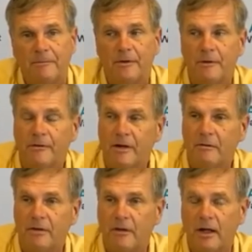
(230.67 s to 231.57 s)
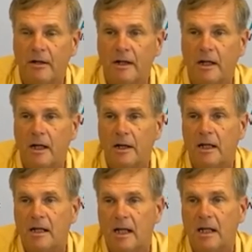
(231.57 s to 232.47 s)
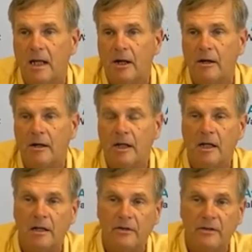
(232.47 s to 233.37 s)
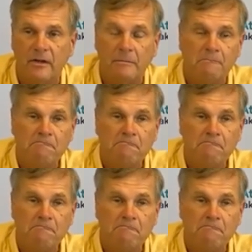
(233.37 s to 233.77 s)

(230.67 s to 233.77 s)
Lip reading: So if you have a child in daycare and they get sick,